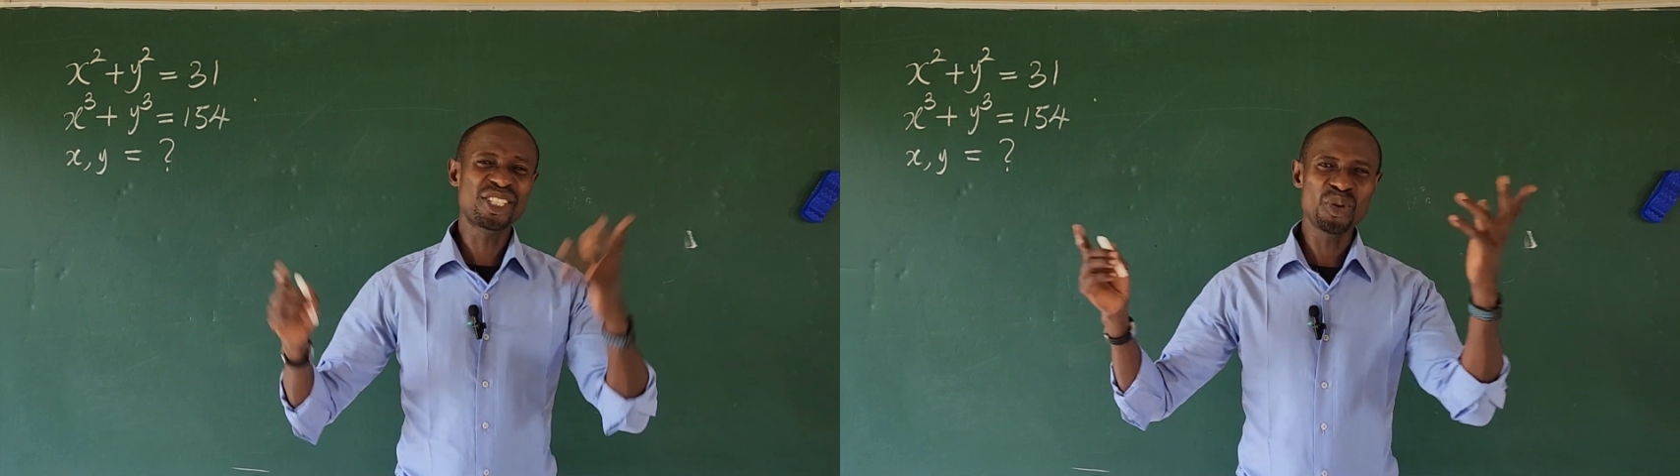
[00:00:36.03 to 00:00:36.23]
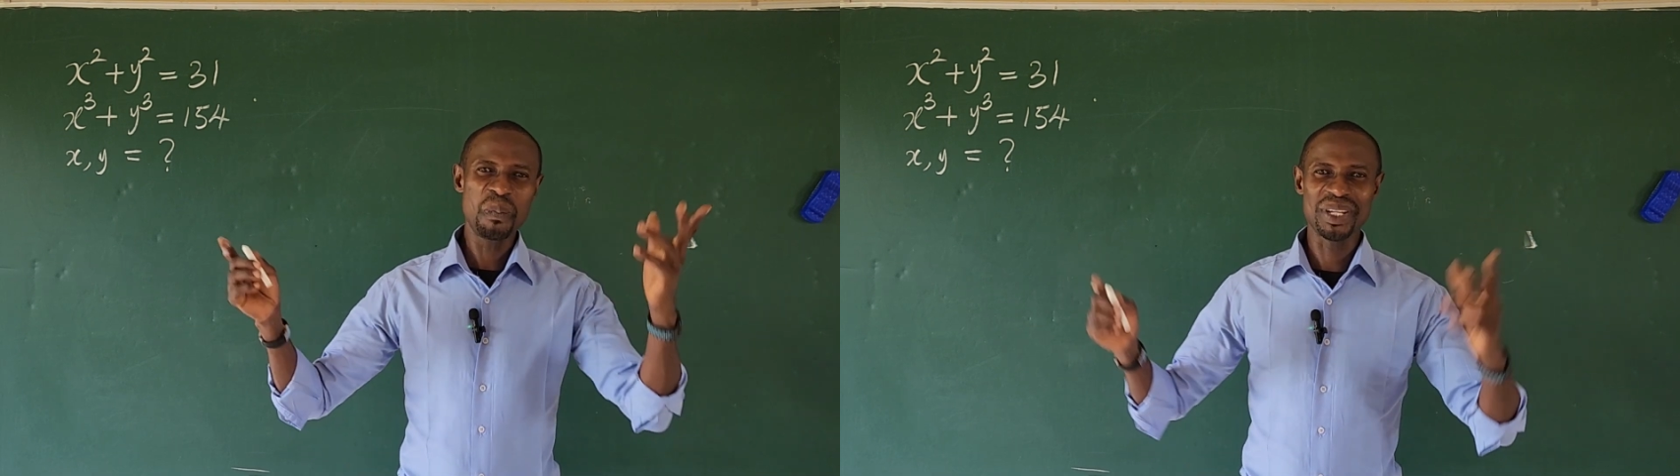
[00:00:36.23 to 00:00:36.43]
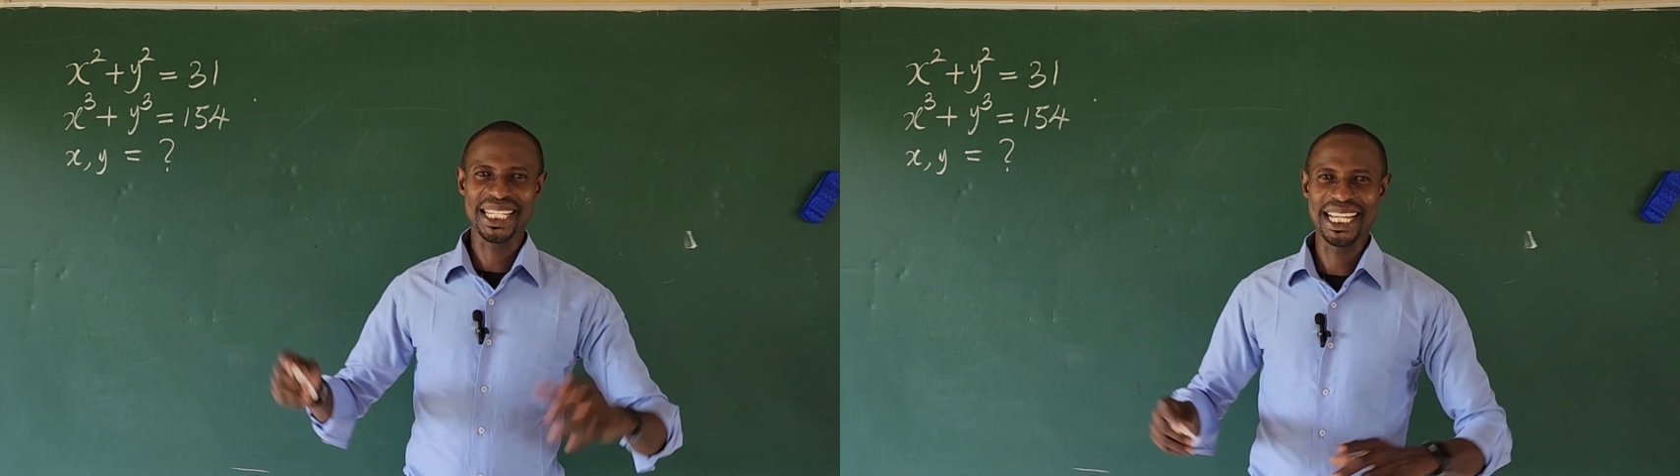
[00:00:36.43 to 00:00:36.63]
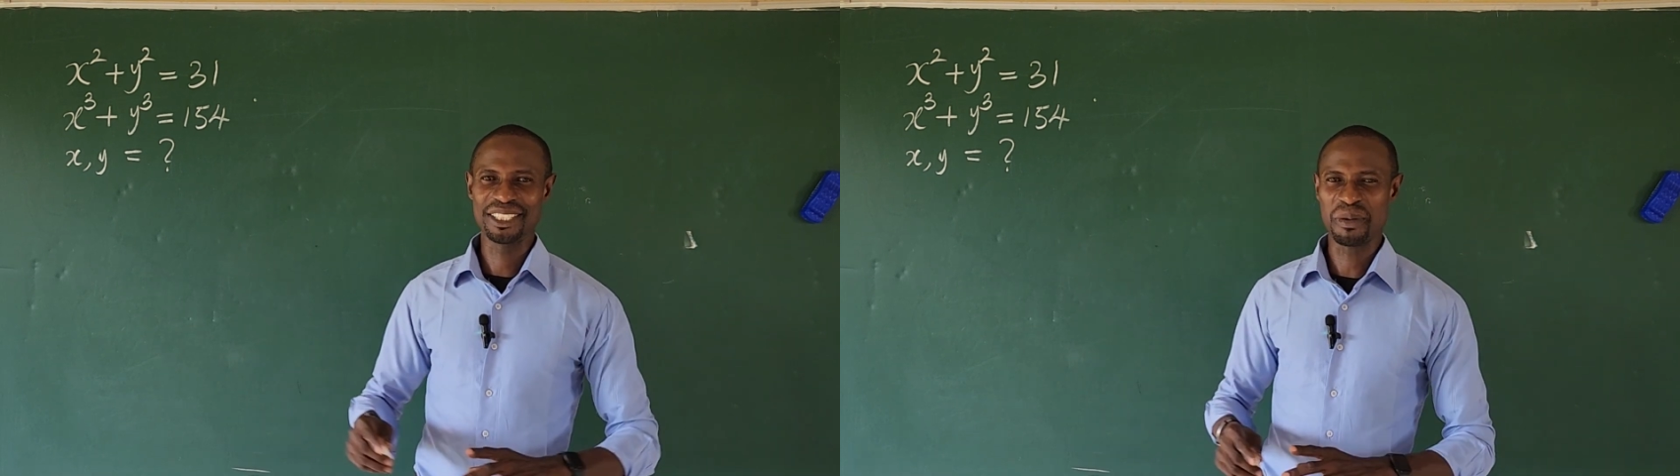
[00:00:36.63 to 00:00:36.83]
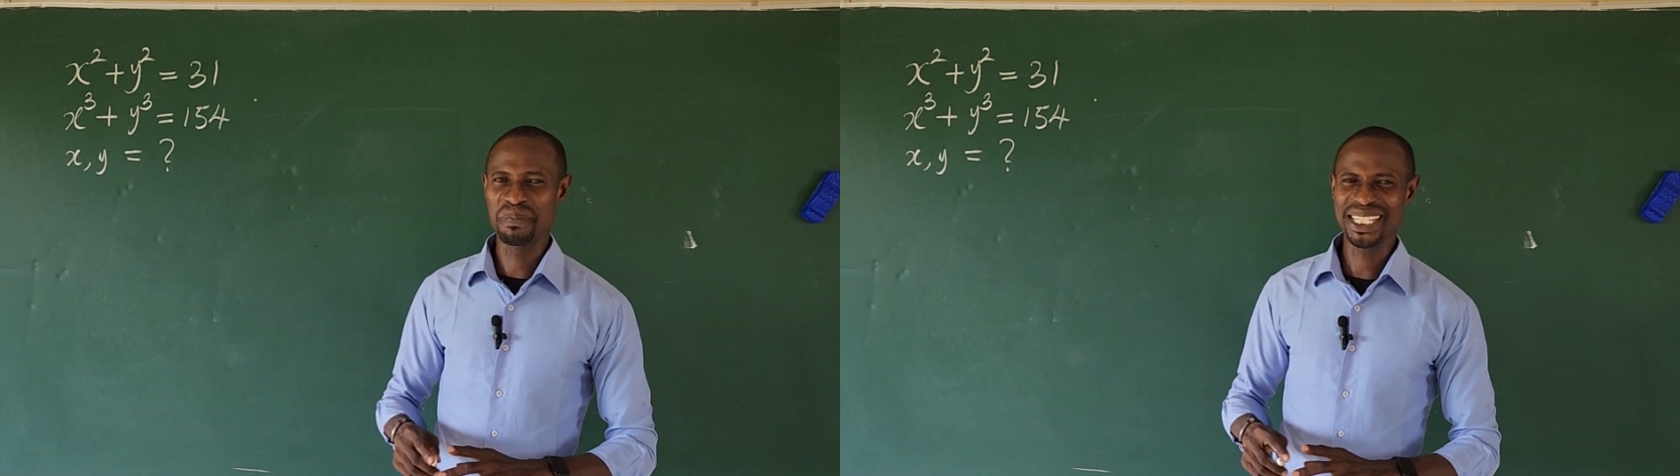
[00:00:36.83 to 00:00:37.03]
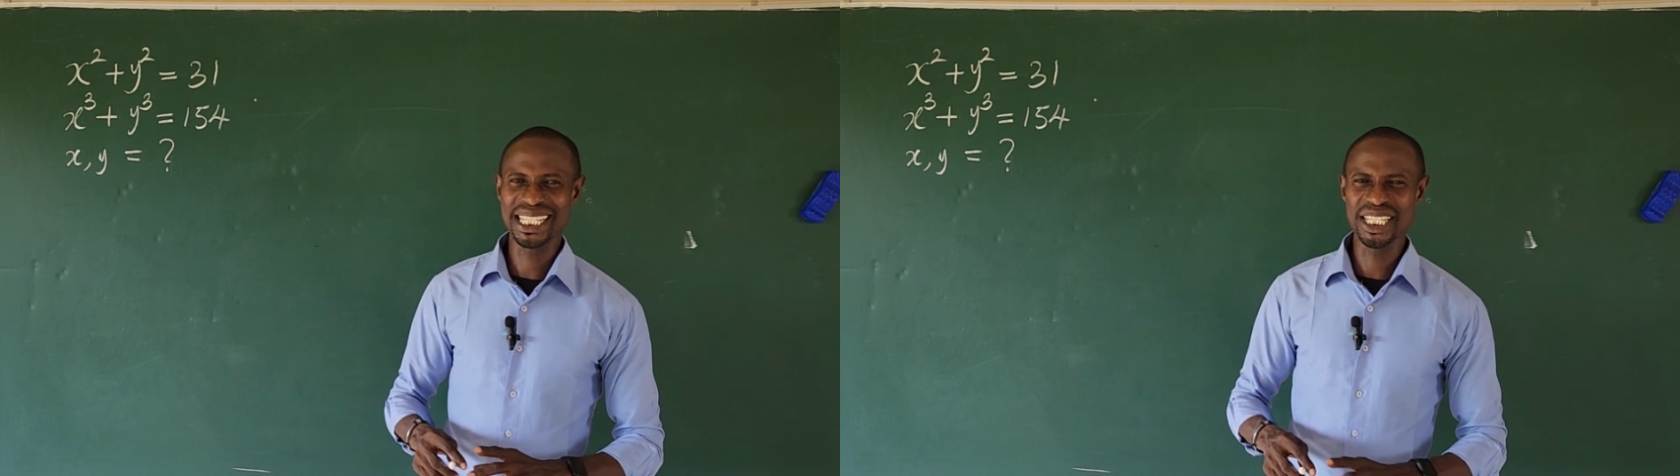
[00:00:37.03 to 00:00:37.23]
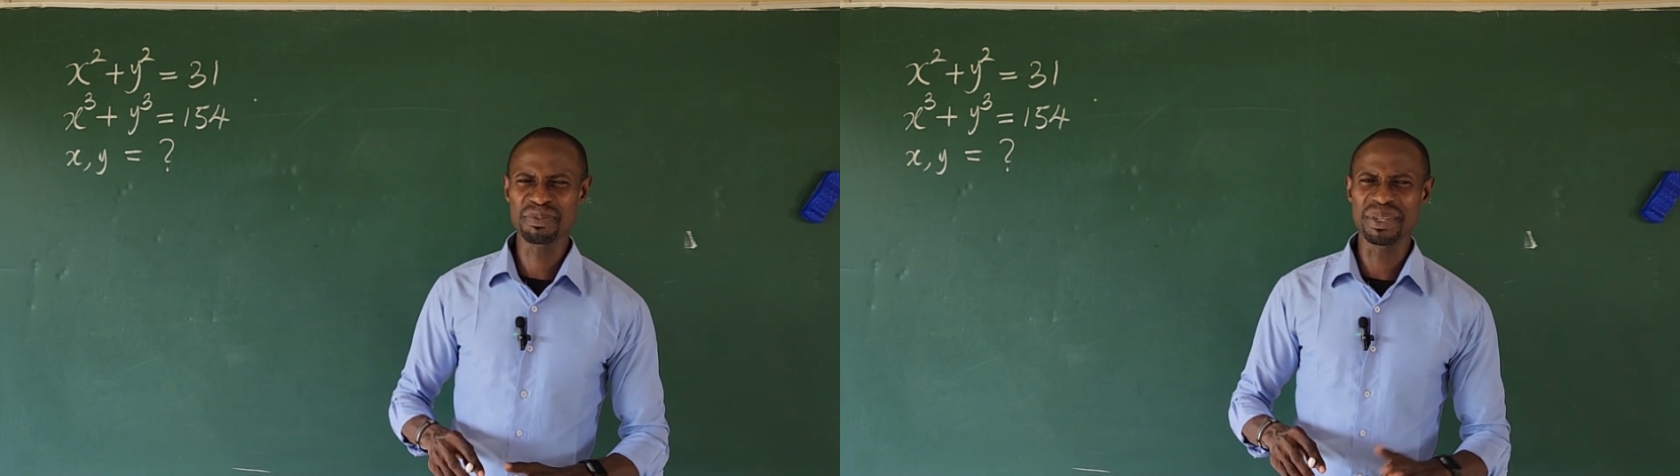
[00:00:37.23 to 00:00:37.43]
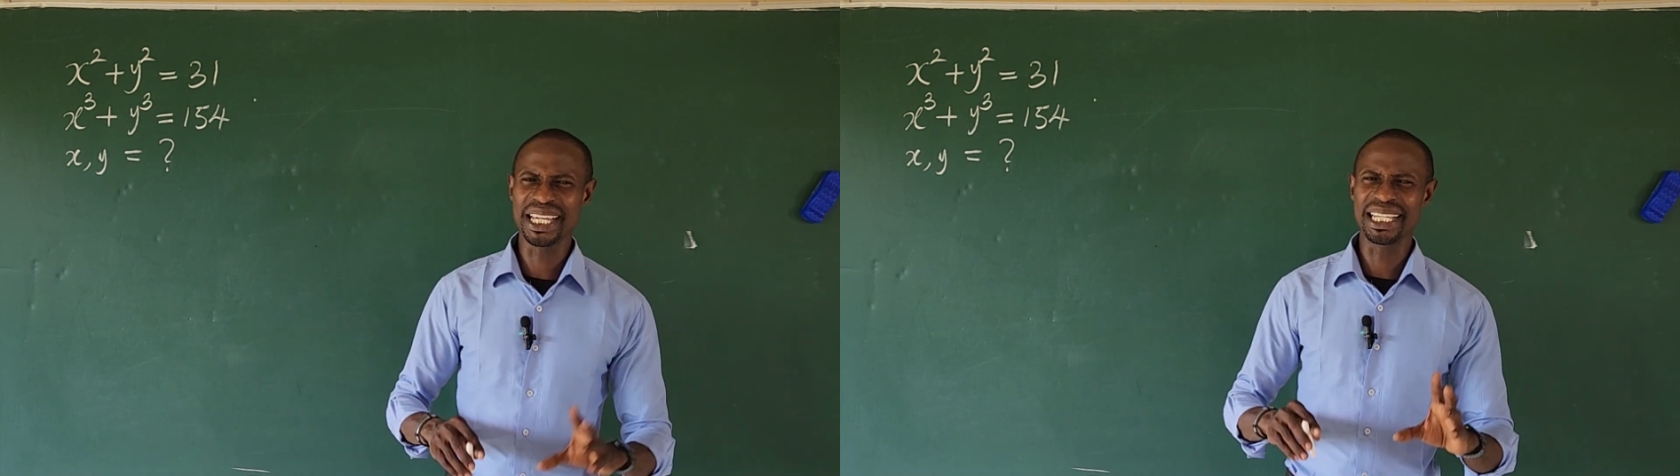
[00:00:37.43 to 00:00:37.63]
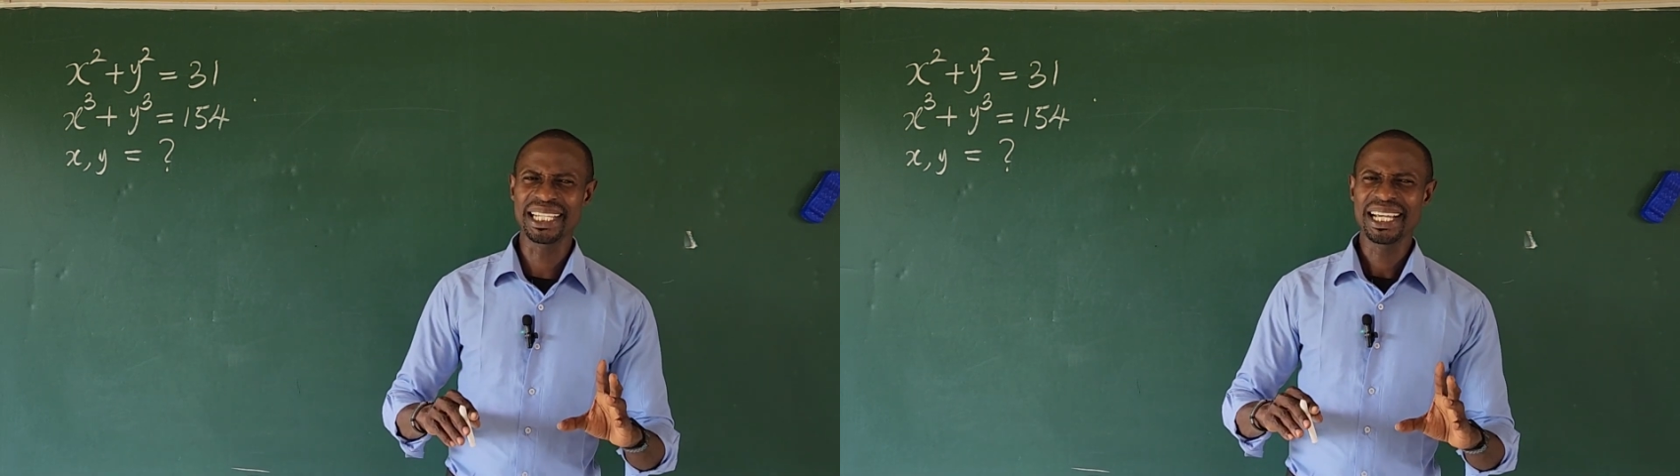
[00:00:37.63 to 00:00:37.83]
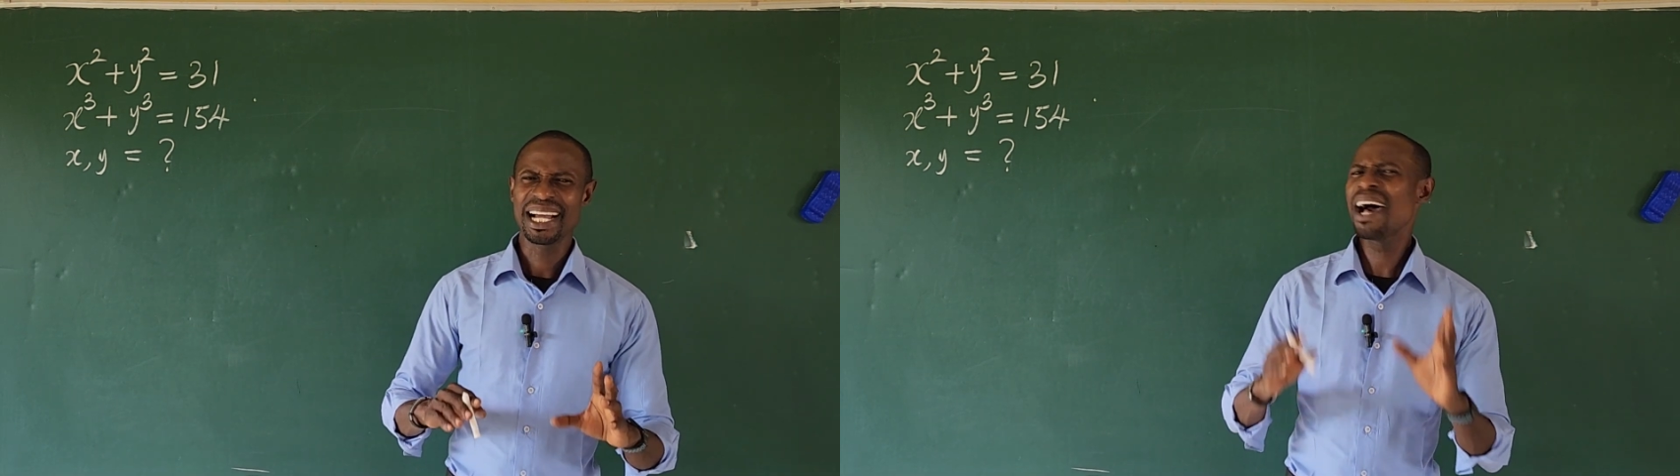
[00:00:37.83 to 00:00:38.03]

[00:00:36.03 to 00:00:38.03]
2% of persons may